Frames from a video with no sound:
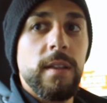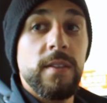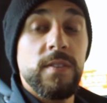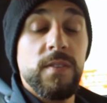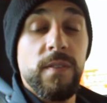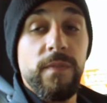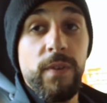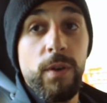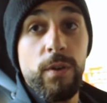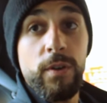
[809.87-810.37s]

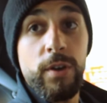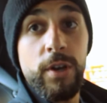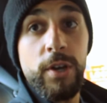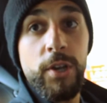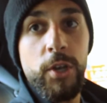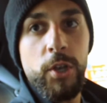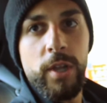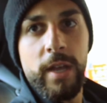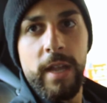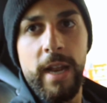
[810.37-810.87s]
Does it feel
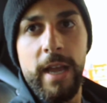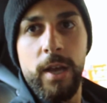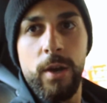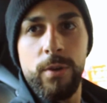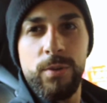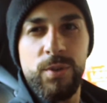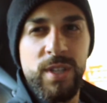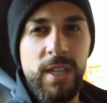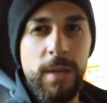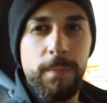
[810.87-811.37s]
good? Can I
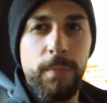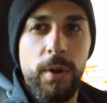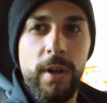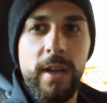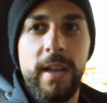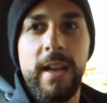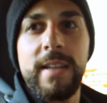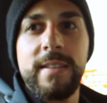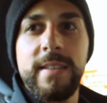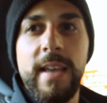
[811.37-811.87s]
go deeper?
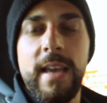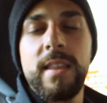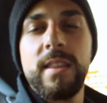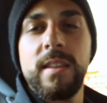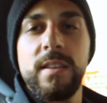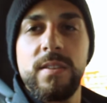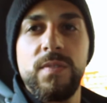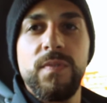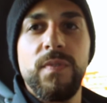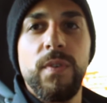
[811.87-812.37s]
Can I
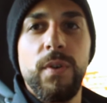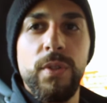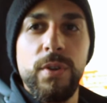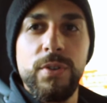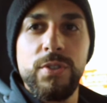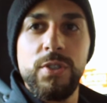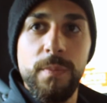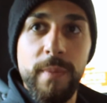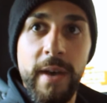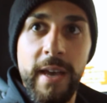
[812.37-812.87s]
take this
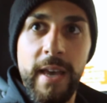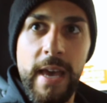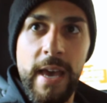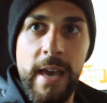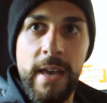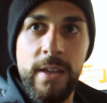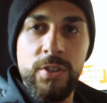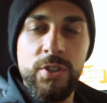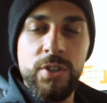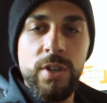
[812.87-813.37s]
further to my
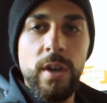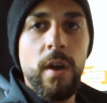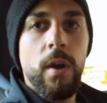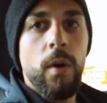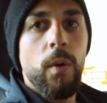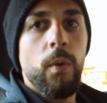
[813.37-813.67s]
edge?